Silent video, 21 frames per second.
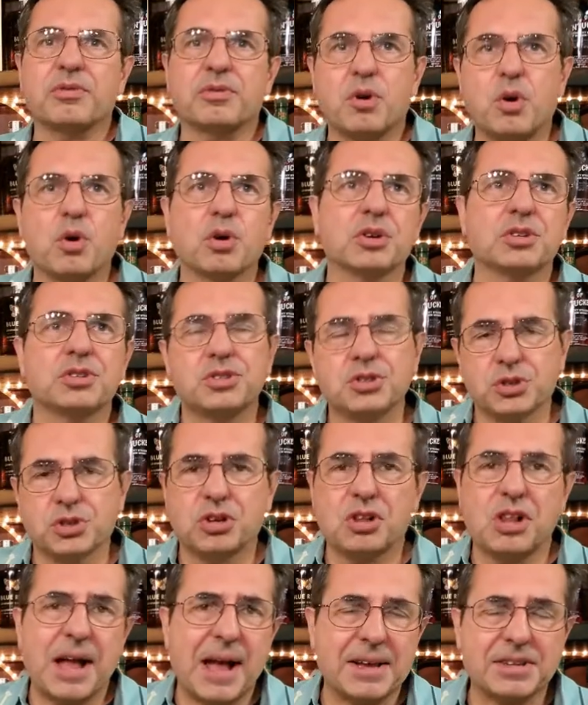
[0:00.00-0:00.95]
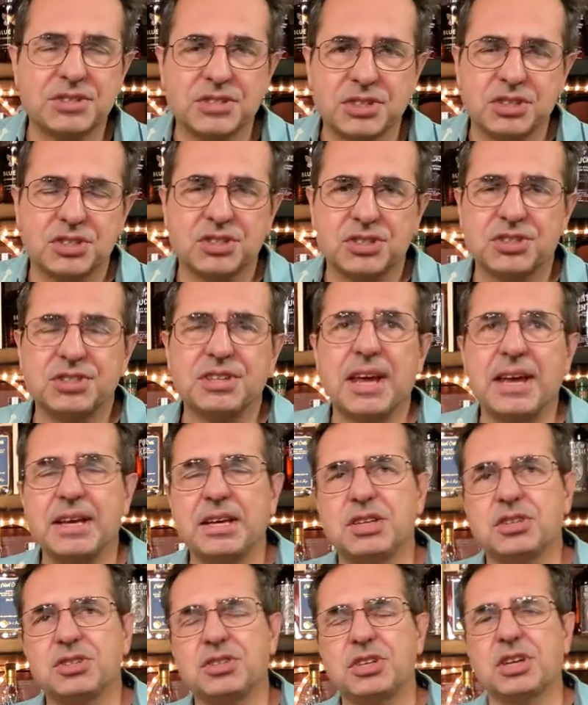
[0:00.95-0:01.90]
of course your classic
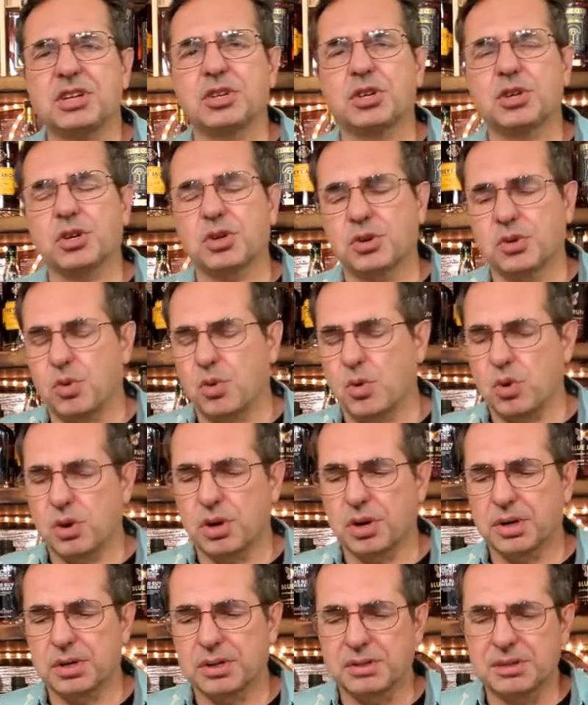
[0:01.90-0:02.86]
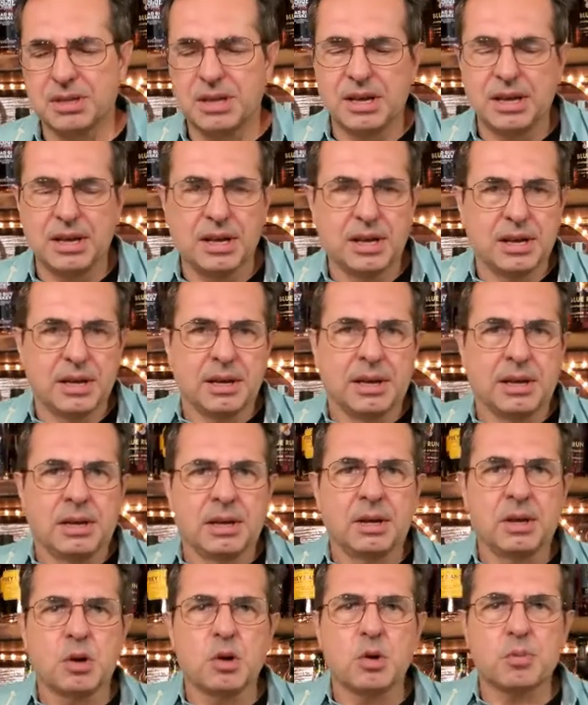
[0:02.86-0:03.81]
steak dinner or
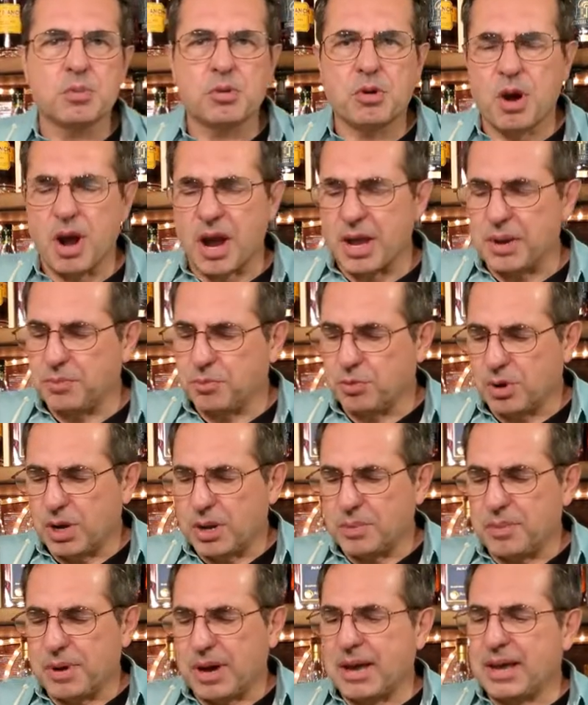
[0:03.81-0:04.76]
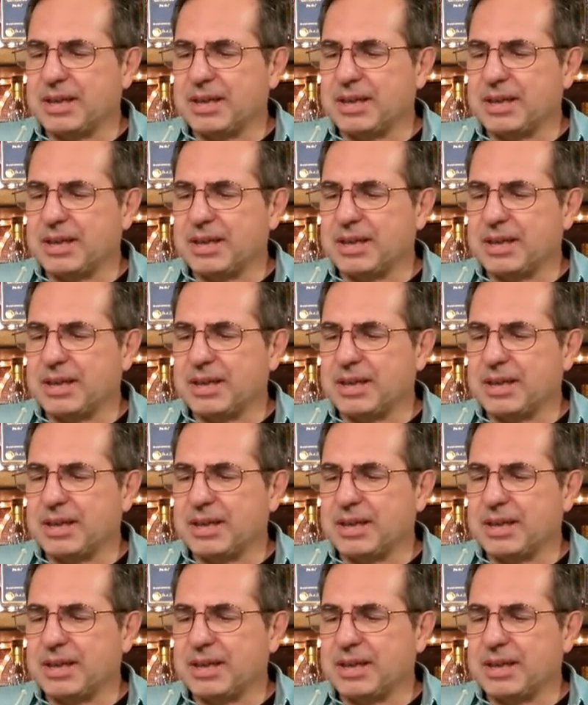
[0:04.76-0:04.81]
prime rib.